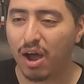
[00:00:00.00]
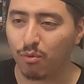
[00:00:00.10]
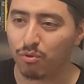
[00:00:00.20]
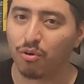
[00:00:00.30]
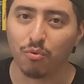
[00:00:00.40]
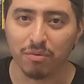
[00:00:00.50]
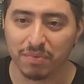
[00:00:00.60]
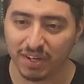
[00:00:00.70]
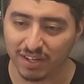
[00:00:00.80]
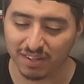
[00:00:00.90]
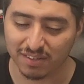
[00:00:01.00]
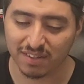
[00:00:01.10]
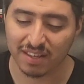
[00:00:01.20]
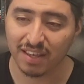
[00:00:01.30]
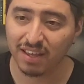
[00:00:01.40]
how Rogue One begins.
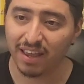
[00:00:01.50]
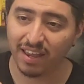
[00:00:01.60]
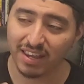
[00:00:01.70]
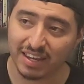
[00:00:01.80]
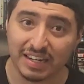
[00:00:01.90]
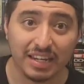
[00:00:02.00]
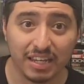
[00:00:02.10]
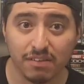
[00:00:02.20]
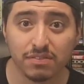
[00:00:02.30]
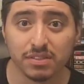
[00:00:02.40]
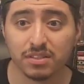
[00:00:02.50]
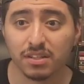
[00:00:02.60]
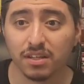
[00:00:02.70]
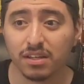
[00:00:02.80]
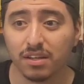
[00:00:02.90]
He leaves,
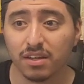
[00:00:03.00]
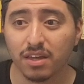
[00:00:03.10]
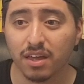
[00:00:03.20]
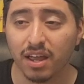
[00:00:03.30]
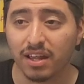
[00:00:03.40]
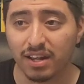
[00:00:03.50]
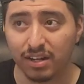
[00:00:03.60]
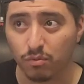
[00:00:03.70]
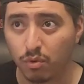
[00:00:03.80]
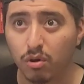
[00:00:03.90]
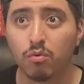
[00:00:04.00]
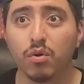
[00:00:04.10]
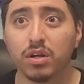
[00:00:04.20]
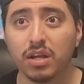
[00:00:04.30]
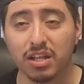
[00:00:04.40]
and in Rogue
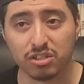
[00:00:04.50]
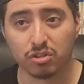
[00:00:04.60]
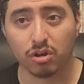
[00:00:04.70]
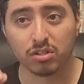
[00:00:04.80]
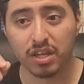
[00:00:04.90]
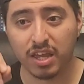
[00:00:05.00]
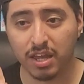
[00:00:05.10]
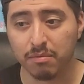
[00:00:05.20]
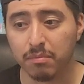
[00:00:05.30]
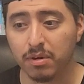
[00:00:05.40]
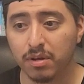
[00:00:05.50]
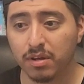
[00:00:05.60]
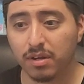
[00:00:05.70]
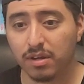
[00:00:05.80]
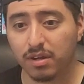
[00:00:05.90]
One it starts him
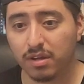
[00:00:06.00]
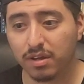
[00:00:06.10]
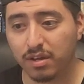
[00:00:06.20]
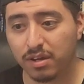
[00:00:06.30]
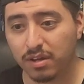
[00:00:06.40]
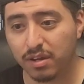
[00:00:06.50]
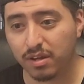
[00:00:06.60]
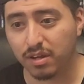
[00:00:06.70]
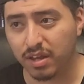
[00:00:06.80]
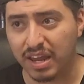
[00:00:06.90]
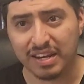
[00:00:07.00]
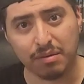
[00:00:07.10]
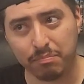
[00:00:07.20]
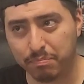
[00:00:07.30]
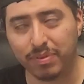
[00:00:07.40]
in
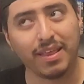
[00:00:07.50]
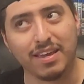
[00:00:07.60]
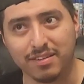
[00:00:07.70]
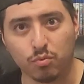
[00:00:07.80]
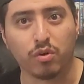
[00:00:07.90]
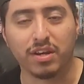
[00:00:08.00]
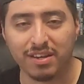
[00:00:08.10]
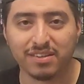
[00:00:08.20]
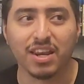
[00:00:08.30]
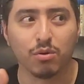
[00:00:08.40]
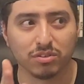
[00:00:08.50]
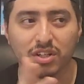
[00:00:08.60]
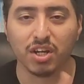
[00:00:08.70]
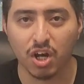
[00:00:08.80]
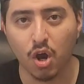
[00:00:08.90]
a place where he said he was
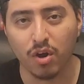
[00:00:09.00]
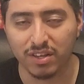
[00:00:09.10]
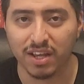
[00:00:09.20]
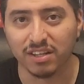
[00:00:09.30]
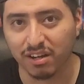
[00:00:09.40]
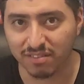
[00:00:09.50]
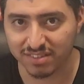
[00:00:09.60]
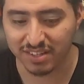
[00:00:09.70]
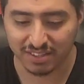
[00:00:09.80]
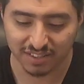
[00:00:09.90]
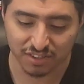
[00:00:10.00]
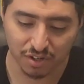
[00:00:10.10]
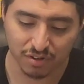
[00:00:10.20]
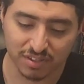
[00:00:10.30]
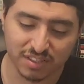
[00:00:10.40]
gonna go in the ending of the season.
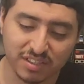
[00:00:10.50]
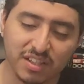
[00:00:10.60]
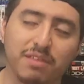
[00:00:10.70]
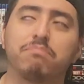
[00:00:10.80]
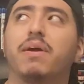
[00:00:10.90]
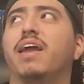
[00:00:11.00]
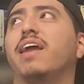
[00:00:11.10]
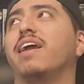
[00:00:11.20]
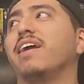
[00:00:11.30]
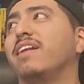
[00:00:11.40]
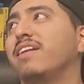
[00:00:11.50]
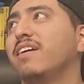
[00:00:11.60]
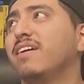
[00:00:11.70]
So it's just like, man,